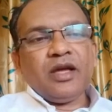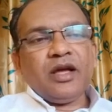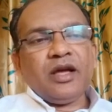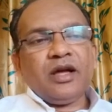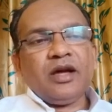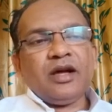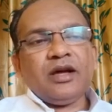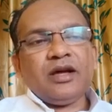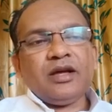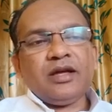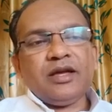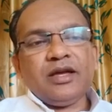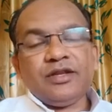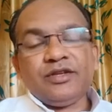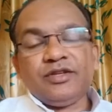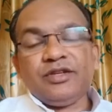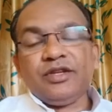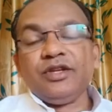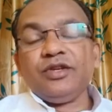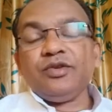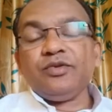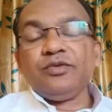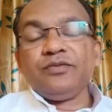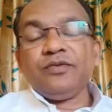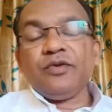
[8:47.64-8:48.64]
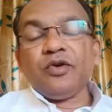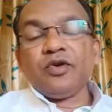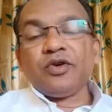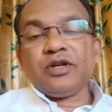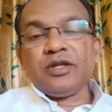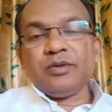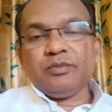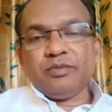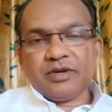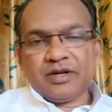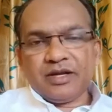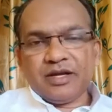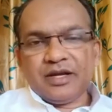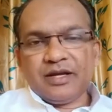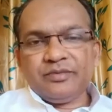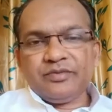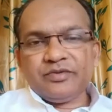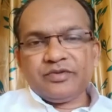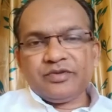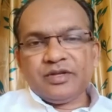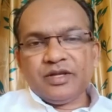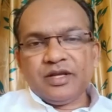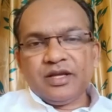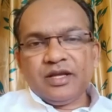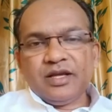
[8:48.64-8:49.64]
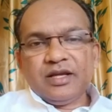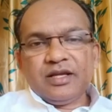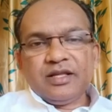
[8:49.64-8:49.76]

18 to 40, perhaps.